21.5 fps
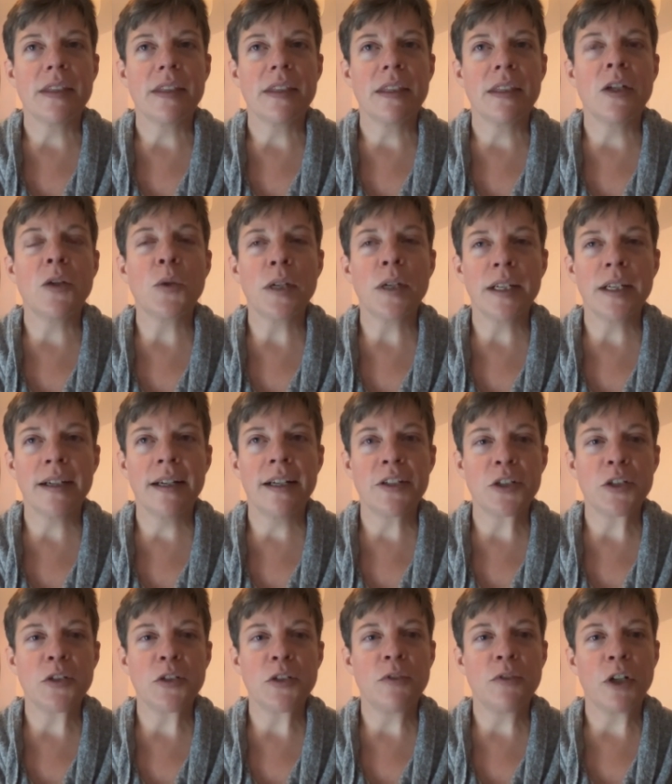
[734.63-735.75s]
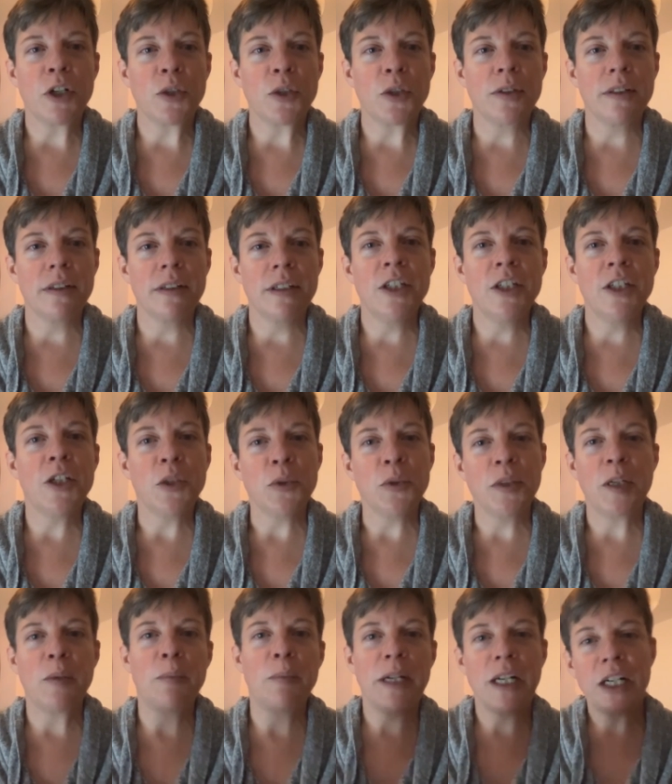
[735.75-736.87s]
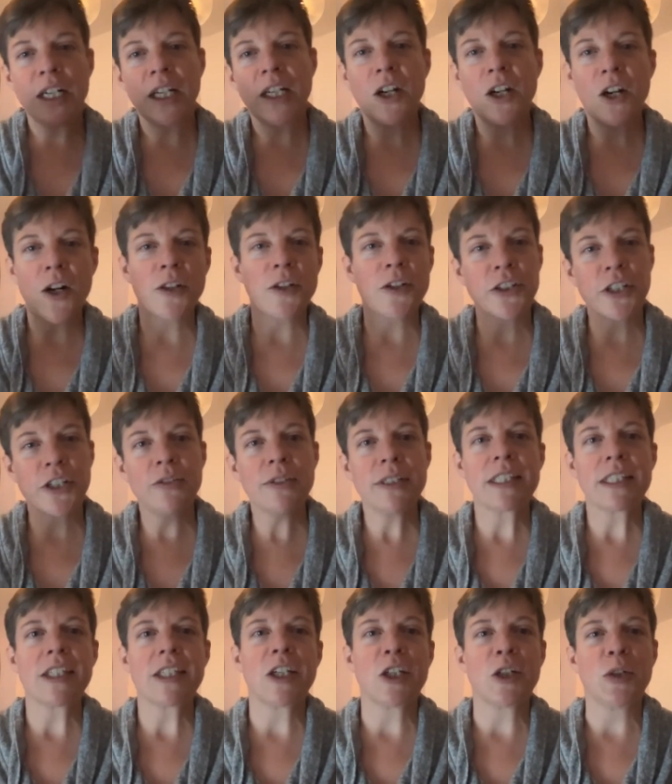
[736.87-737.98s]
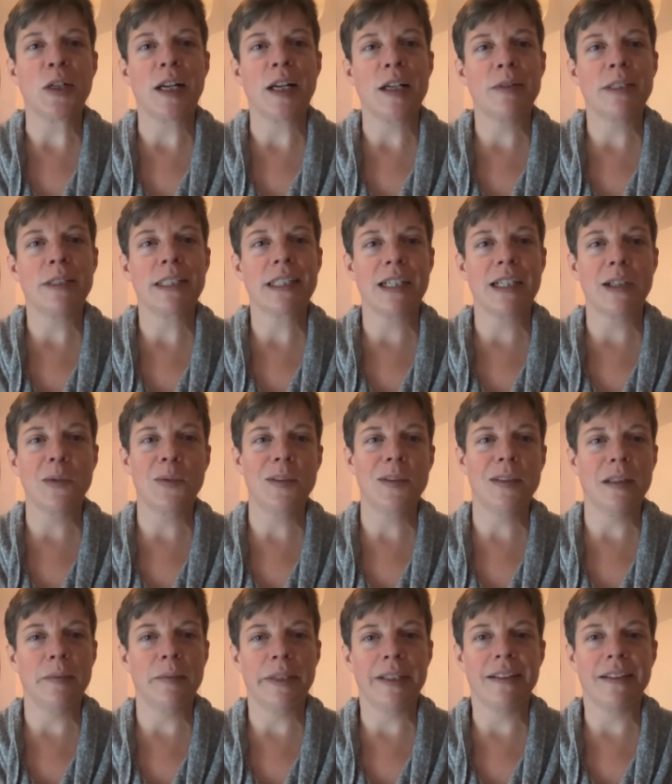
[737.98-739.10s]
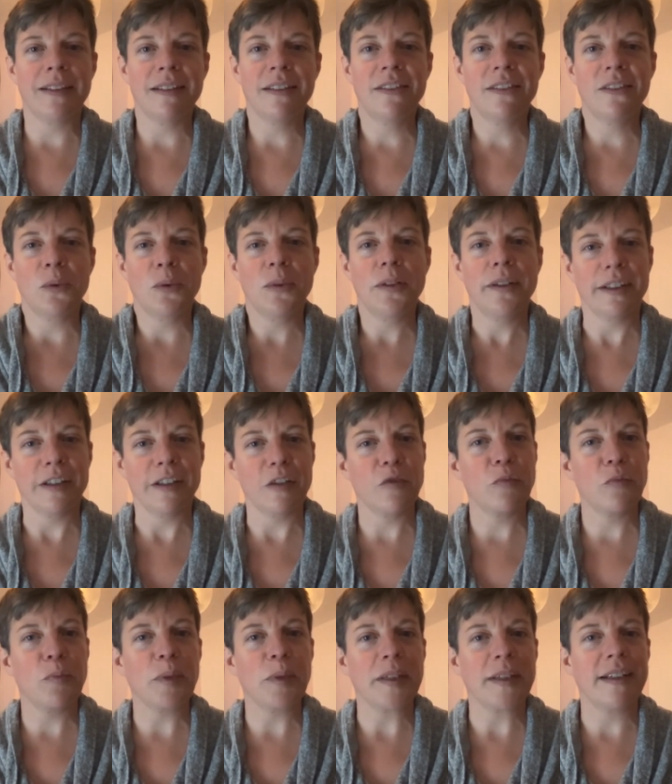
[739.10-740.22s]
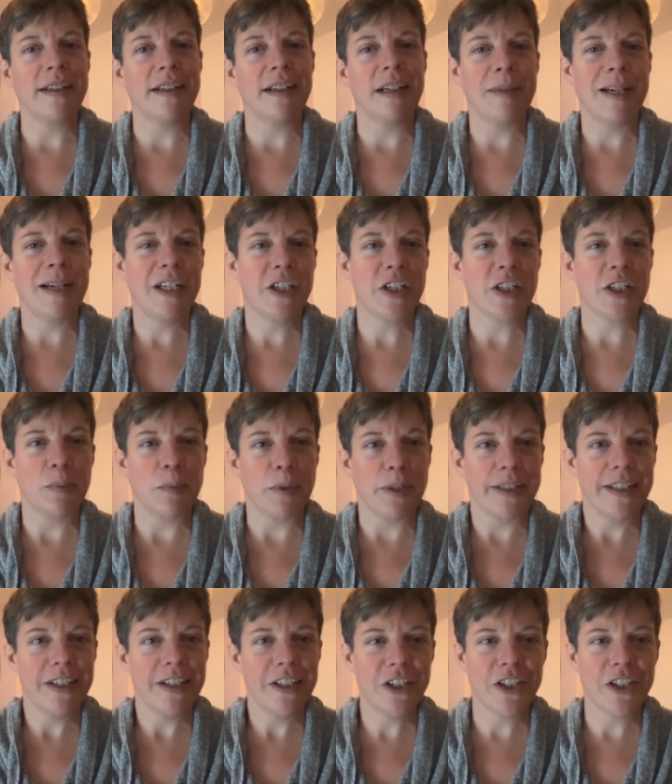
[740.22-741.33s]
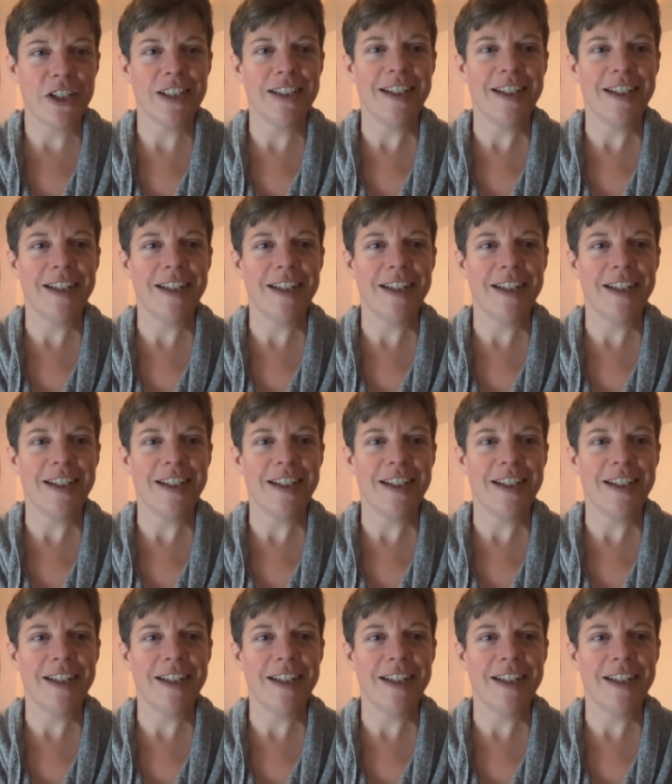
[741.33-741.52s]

the organizer wrote, you know, the American caller so and so, and I was like, well, I mean, sort of, but I'm actually British,